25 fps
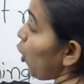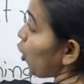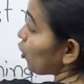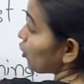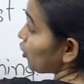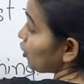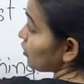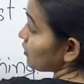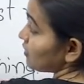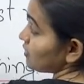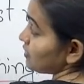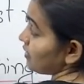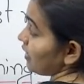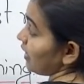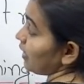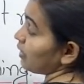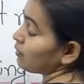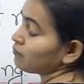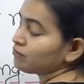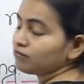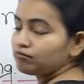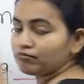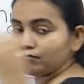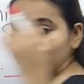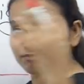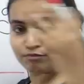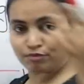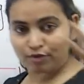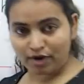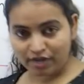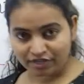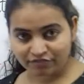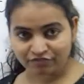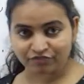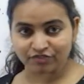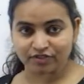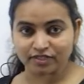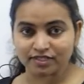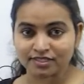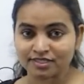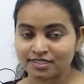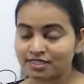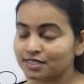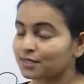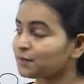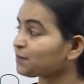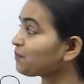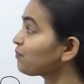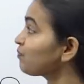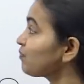ordered, say,
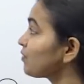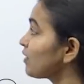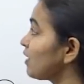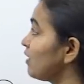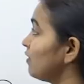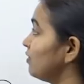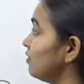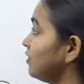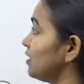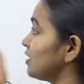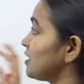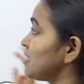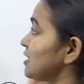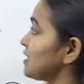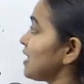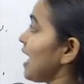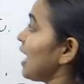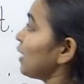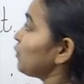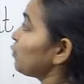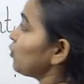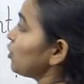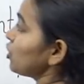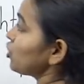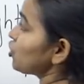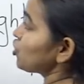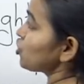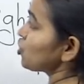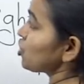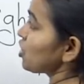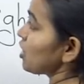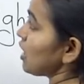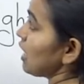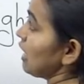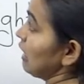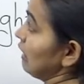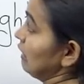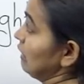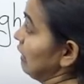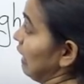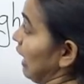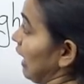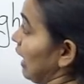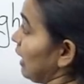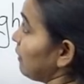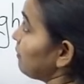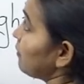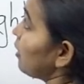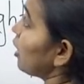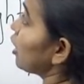breakfast, the sandwich
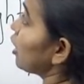came